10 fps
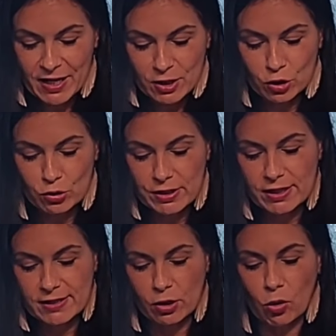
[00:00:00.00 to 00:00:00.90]
So to
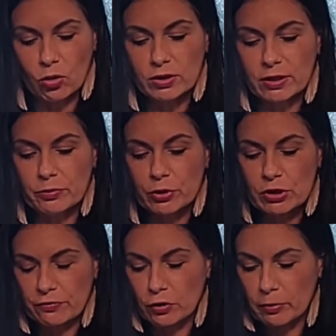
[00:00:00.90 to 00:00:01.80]
this golden,
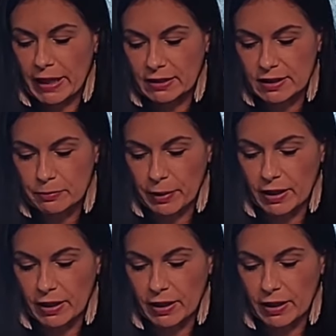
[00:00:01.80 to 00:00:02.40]
beautiful melted